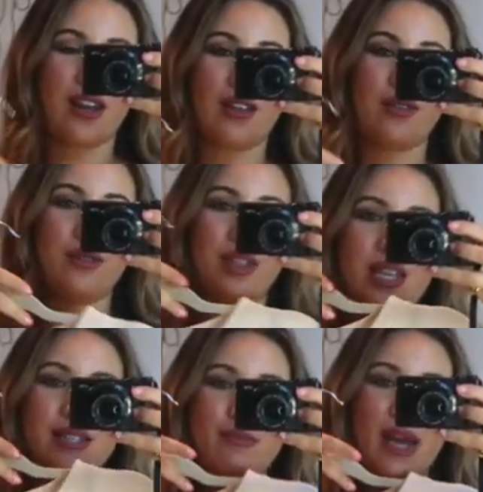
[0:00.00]
and I thought
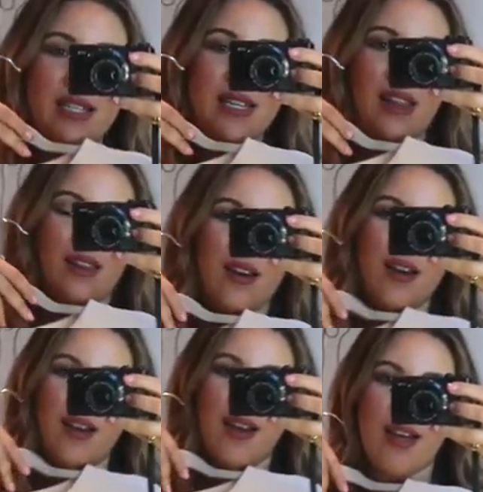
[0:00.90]
this pair
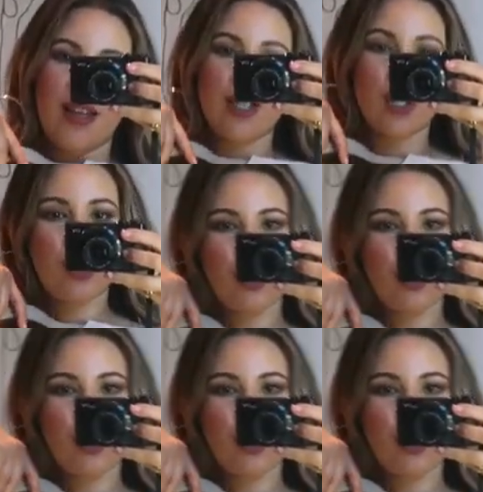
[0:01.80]
together is